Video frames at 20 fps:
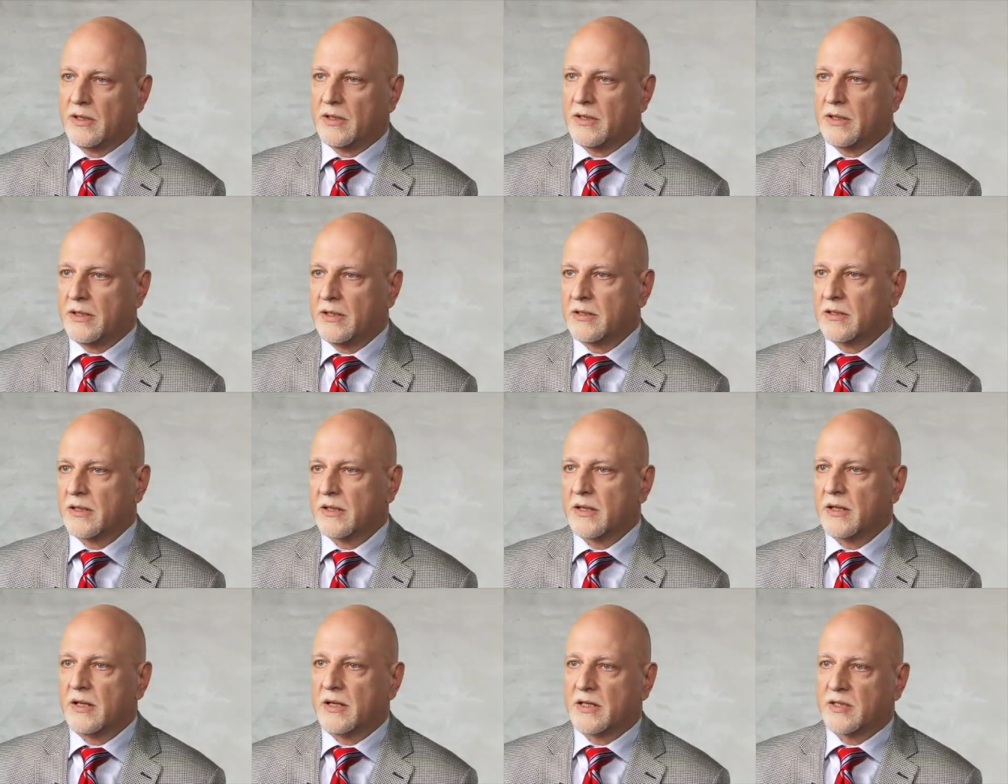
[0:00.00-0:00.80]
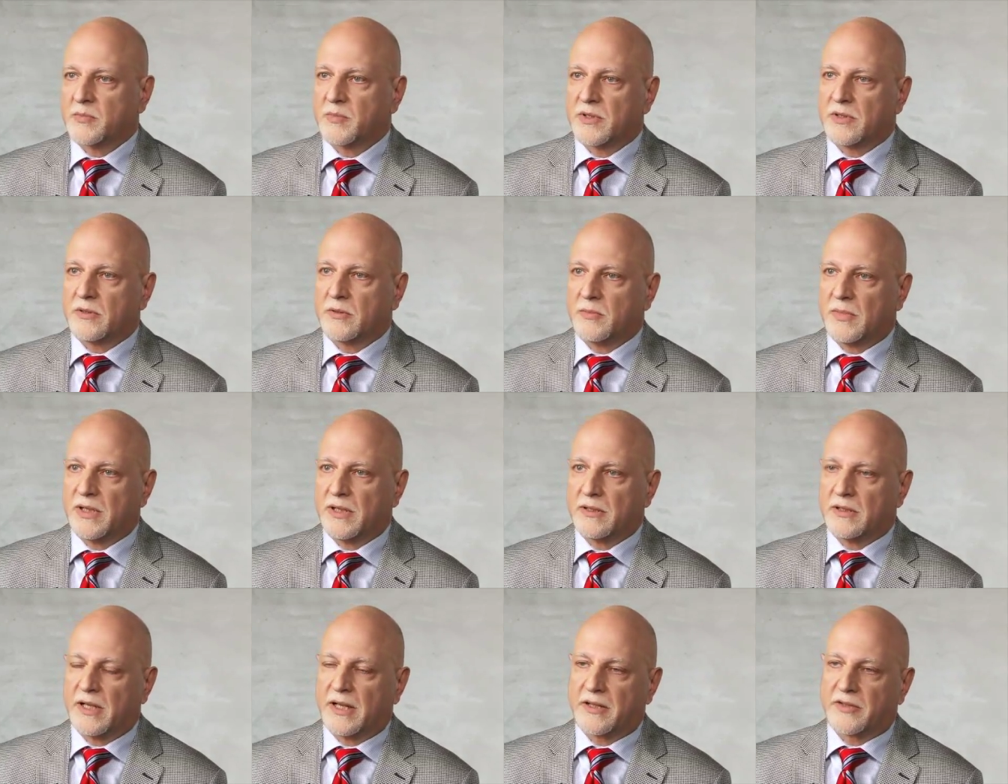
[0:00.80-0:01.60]
uh, into the hospital
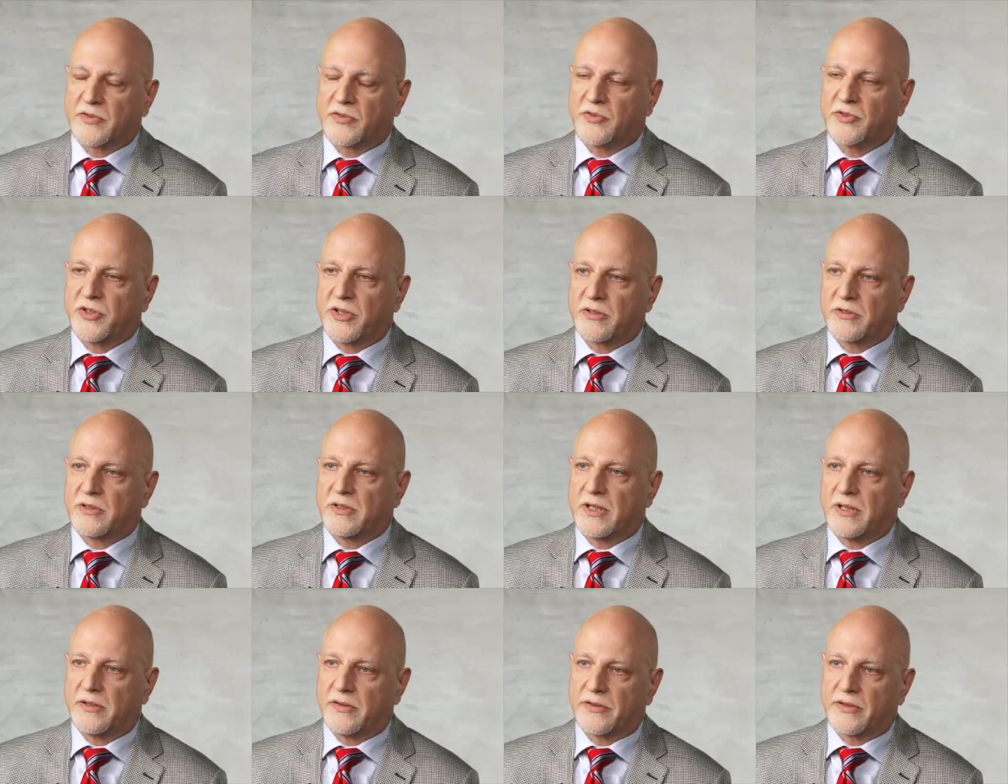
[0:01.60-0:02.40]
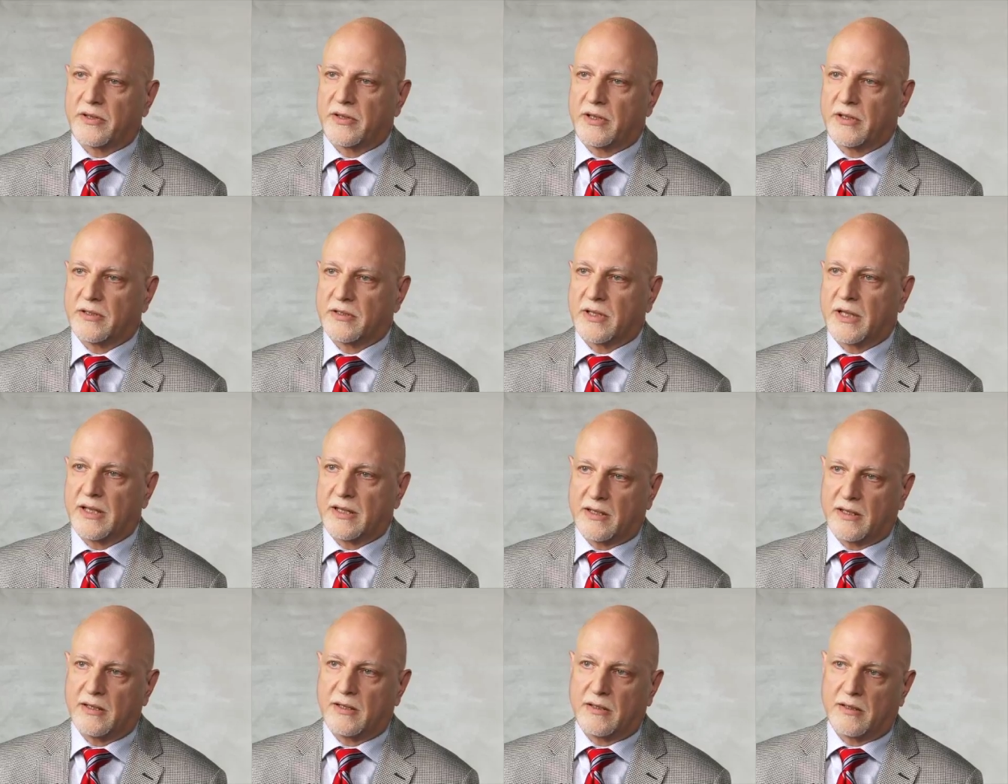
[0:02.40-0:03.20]
by Lancaster General Health has
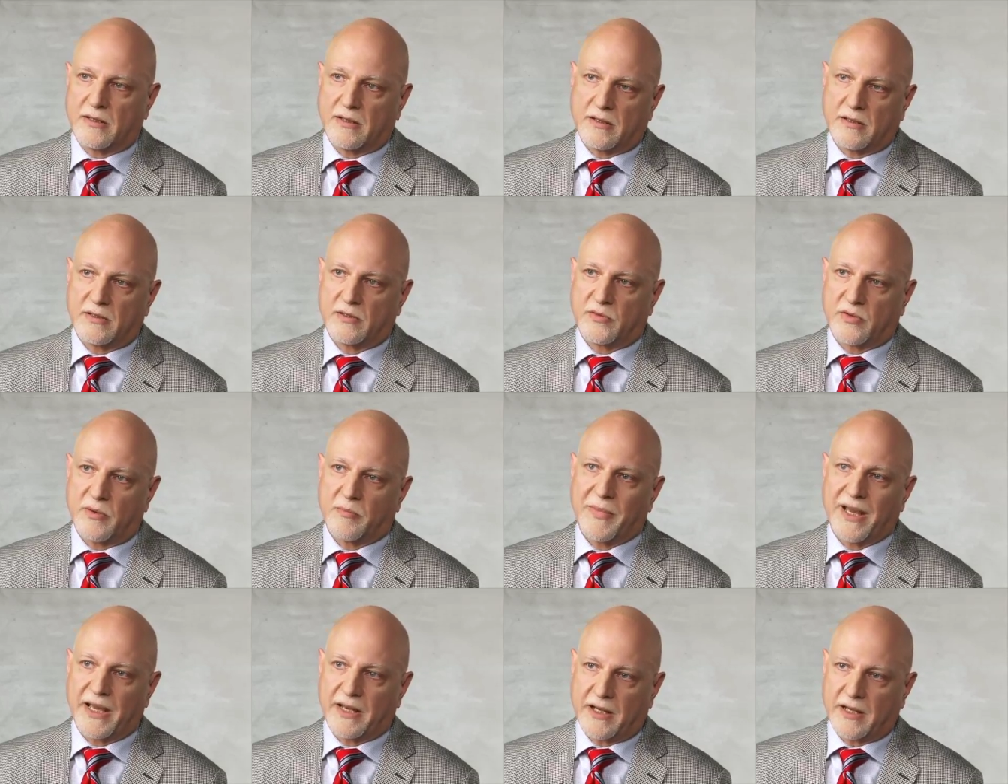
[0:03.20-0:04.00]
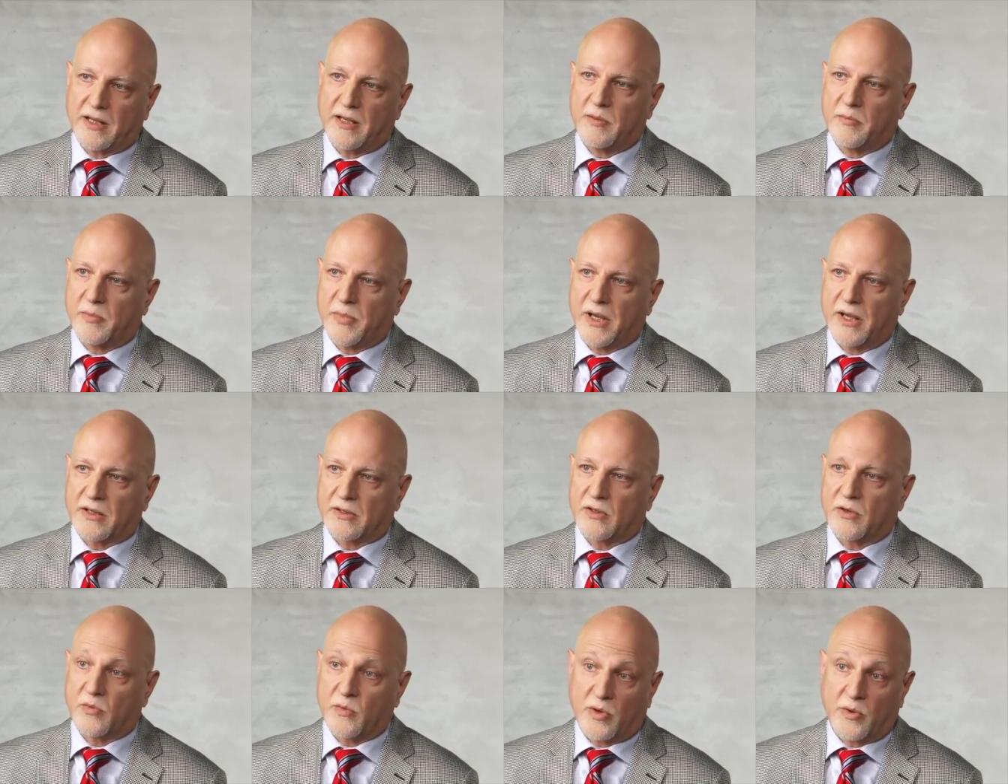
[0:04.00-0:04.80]
had a uh, dramatic
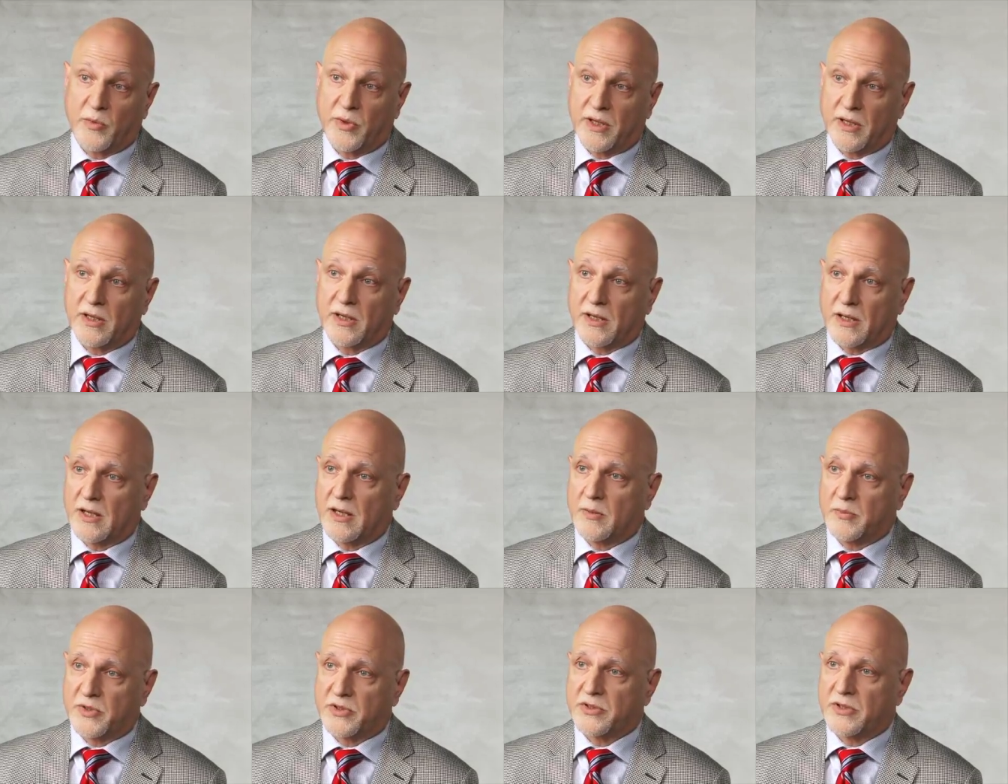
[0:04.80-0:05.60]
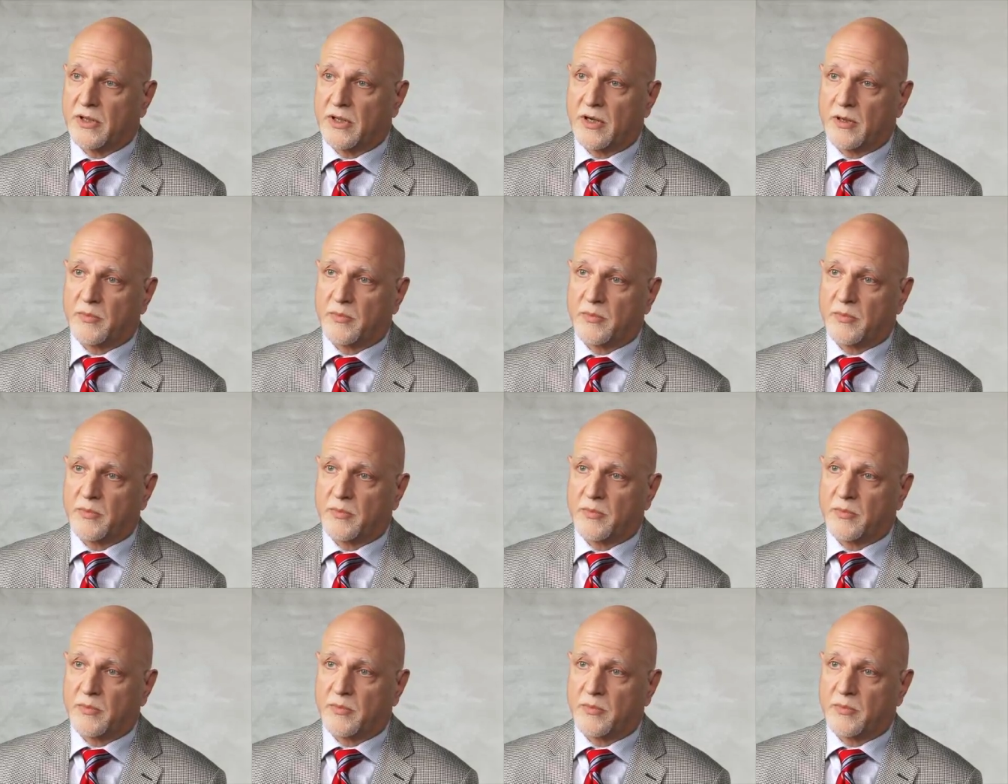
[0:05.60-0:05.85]
impact on what we can accomplish in the